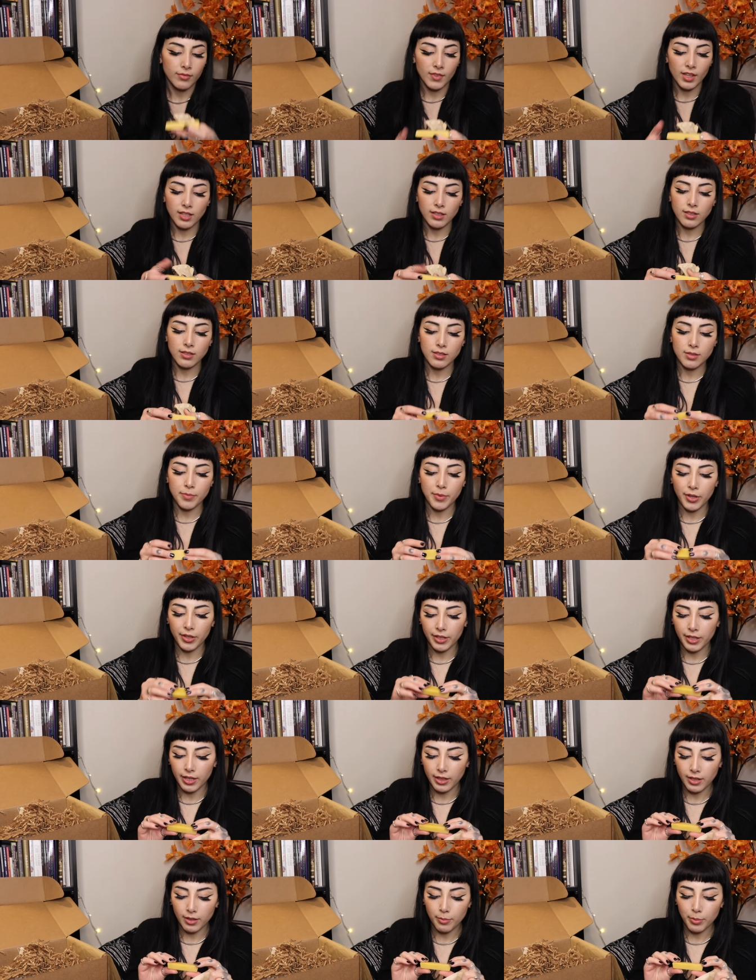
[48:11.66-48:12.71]
It doesn't smell like
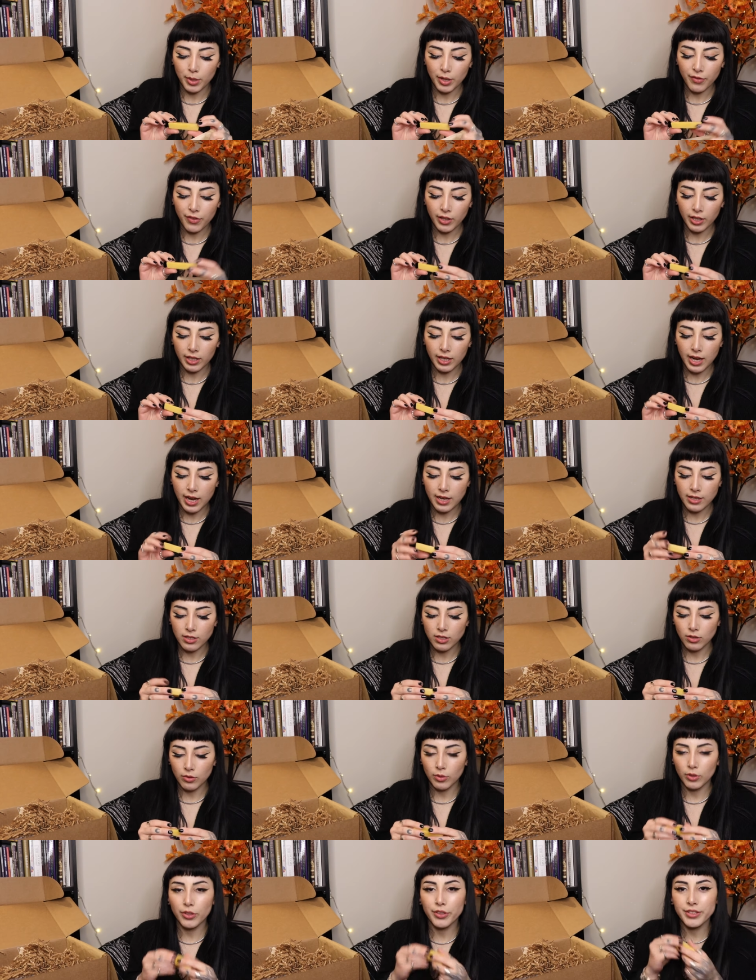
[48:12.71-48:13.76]
anything, but I felt like I had
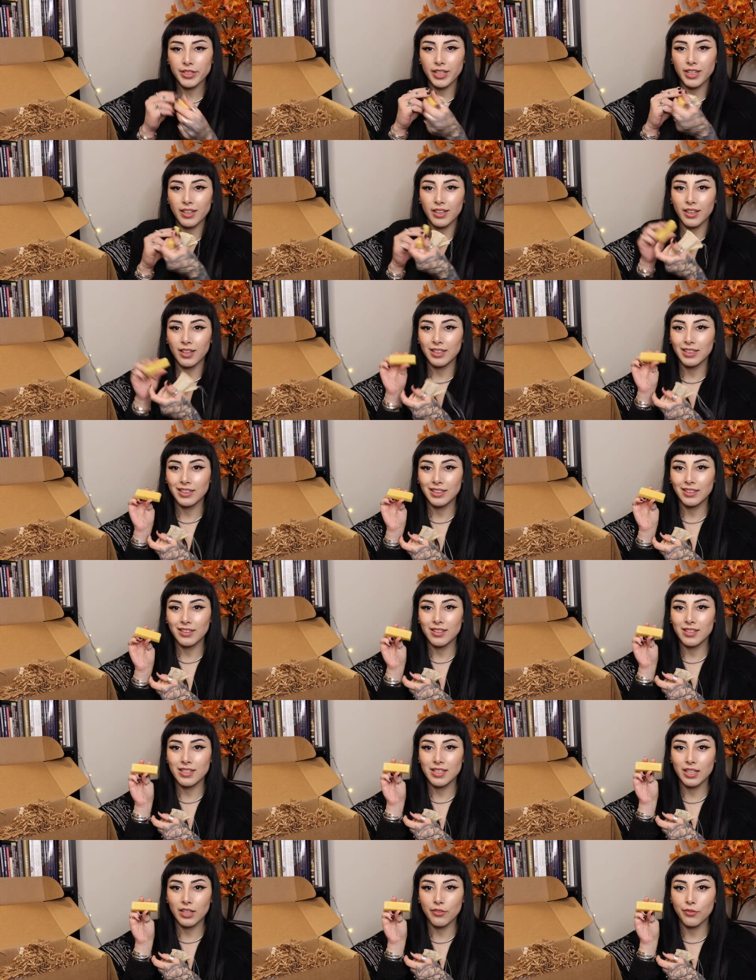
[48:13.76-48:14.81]
to. It looks like a
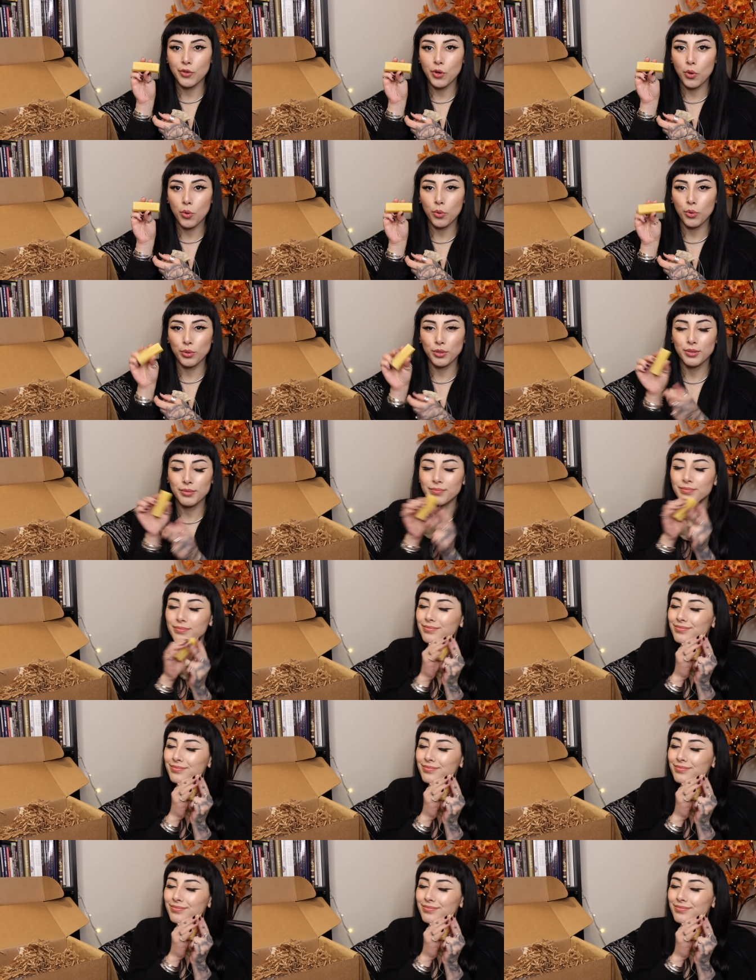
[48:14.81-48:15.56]
stick of gold